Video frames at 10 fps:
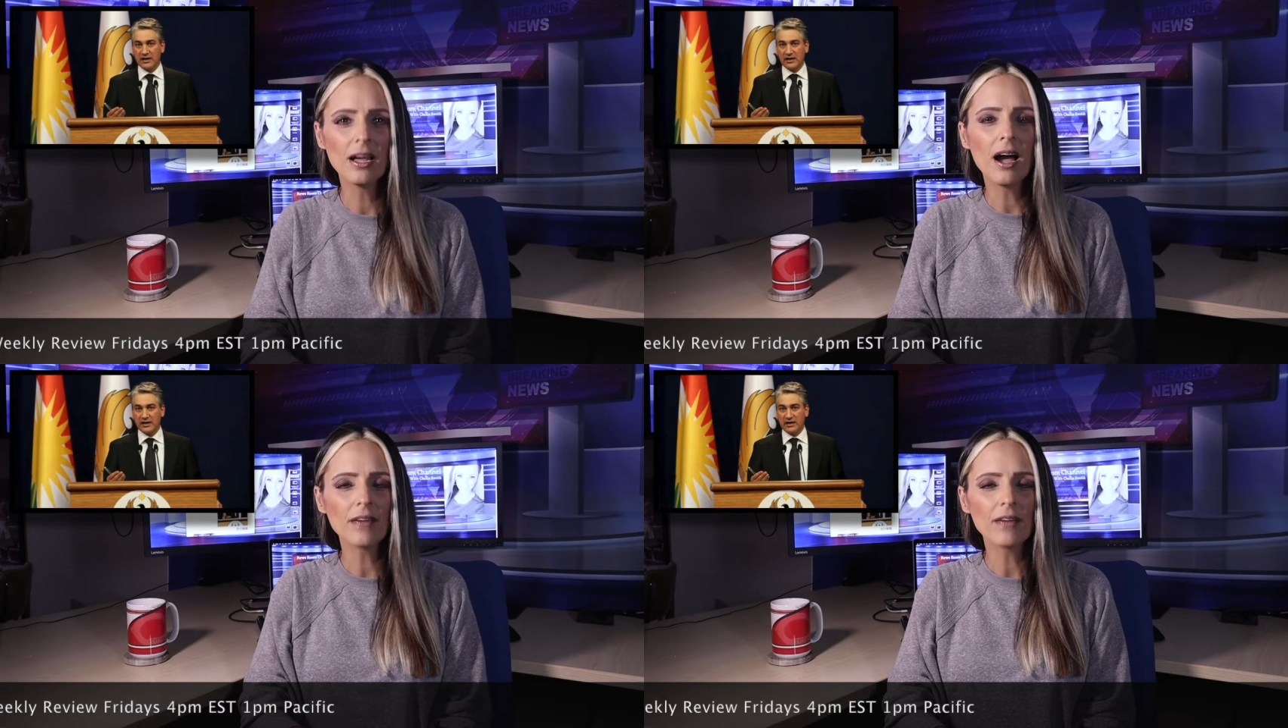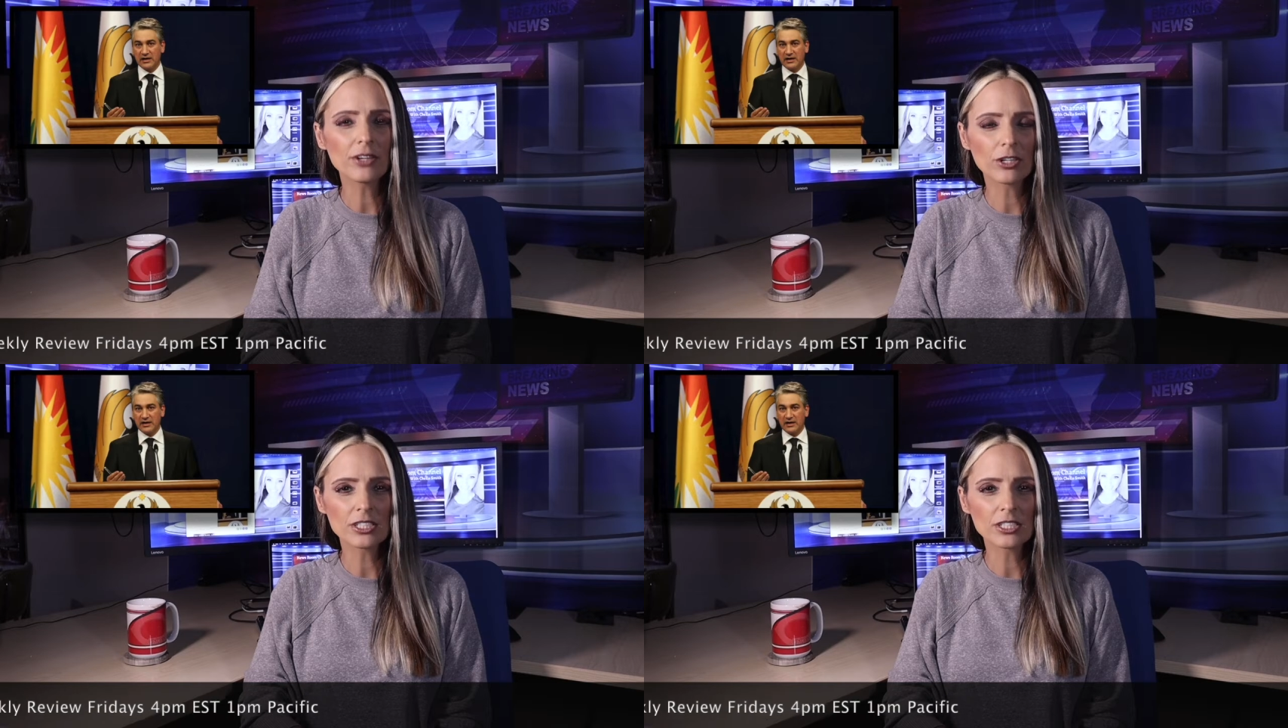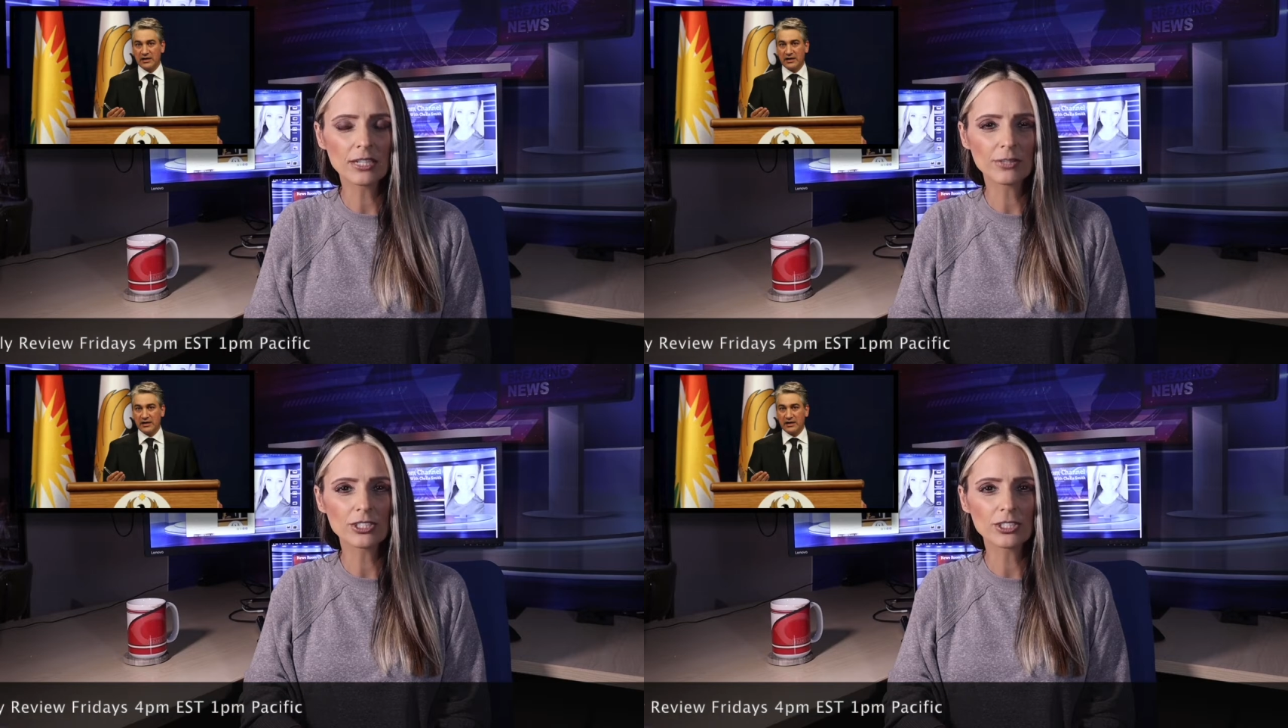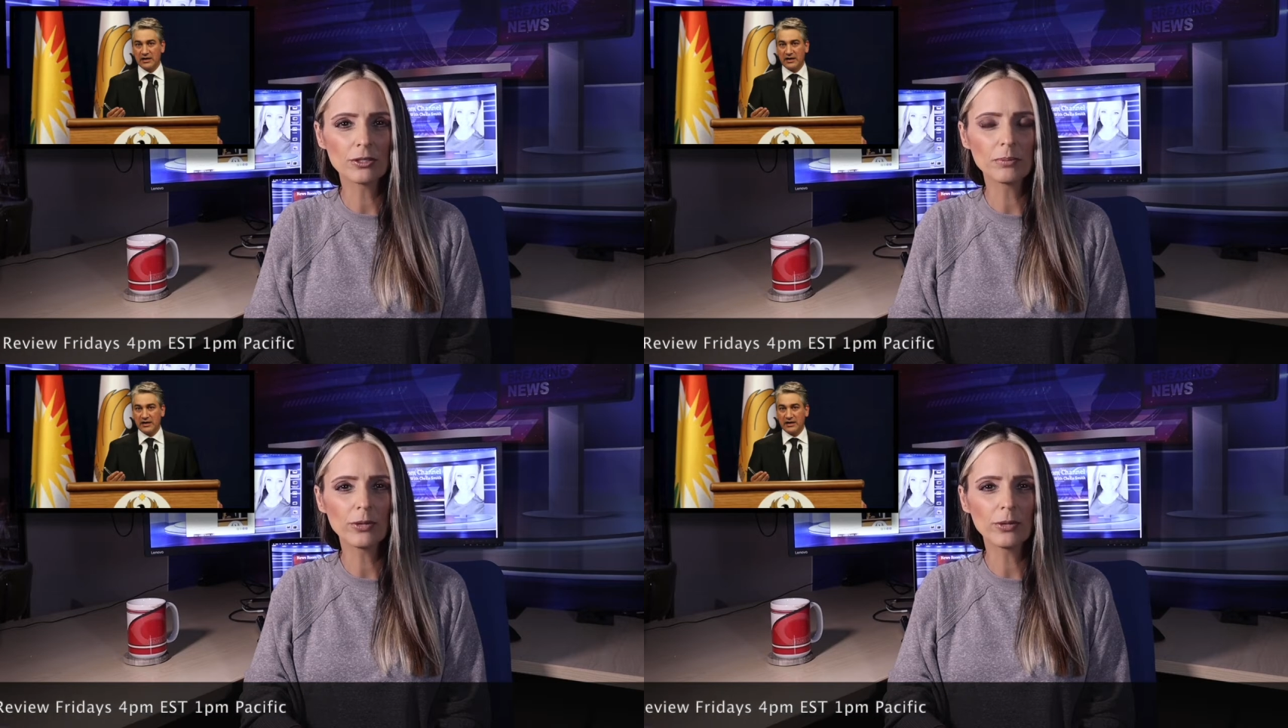of the Kyrgyzstan regional
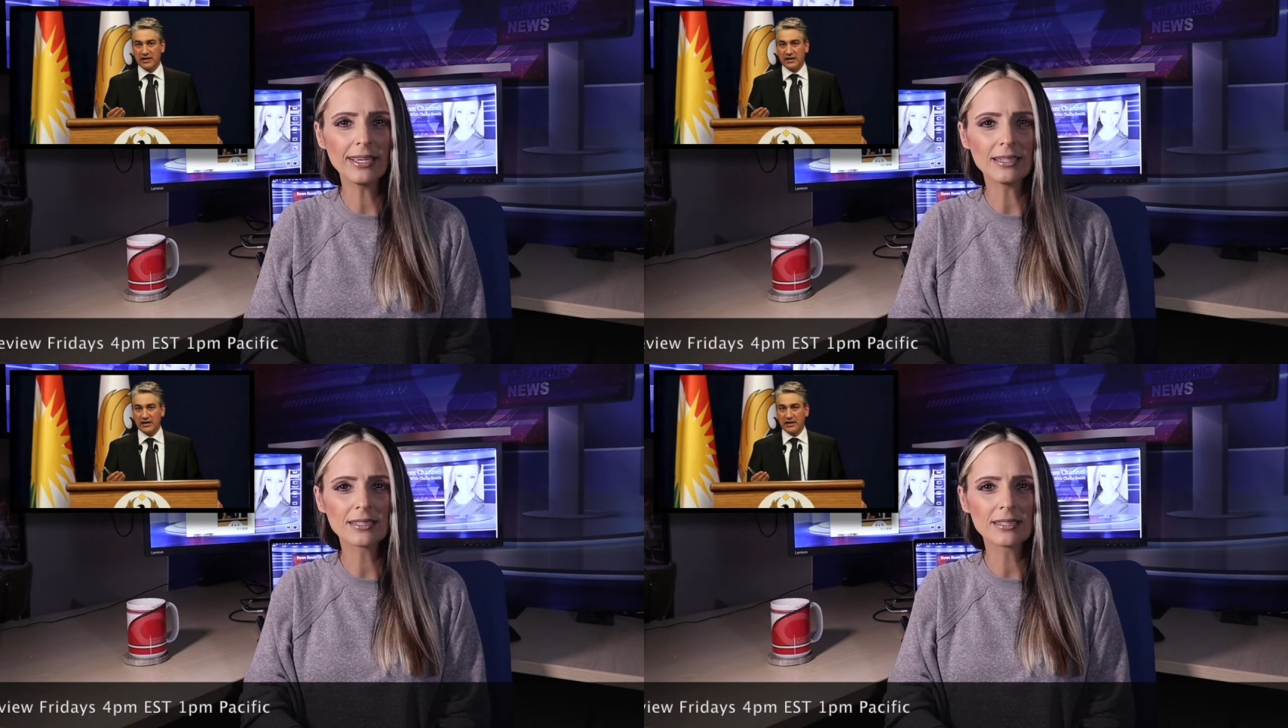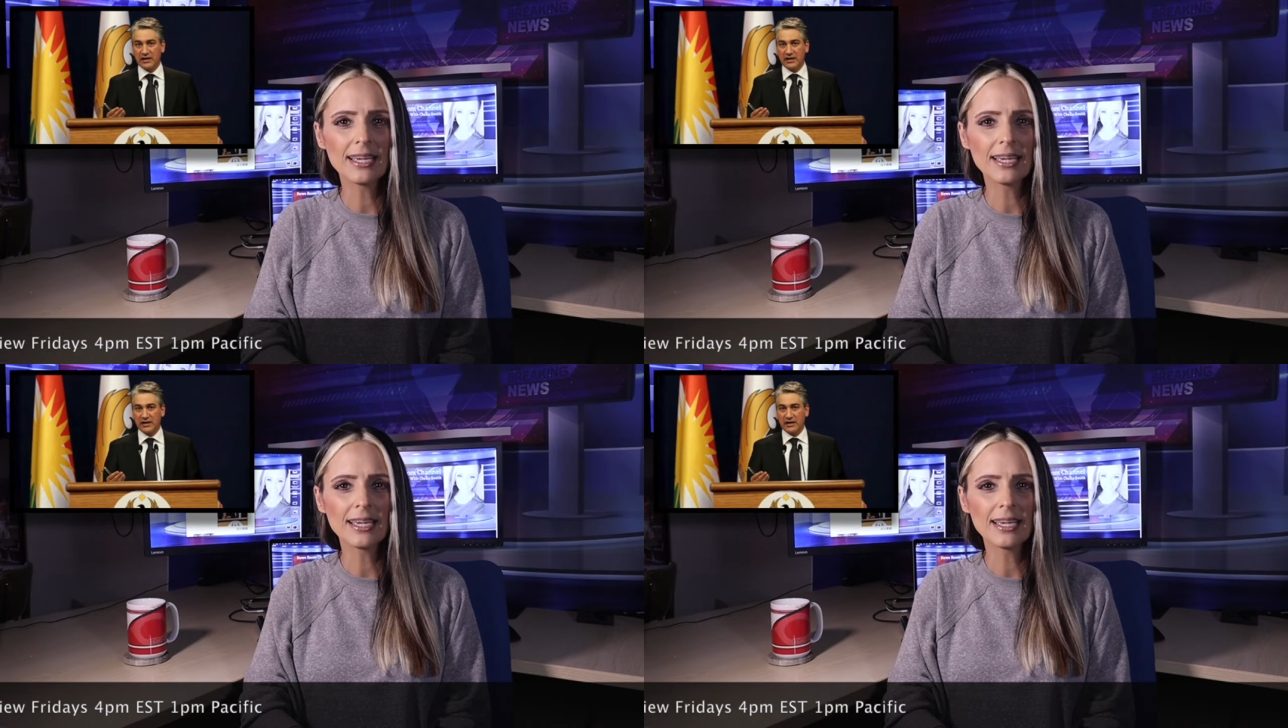employees.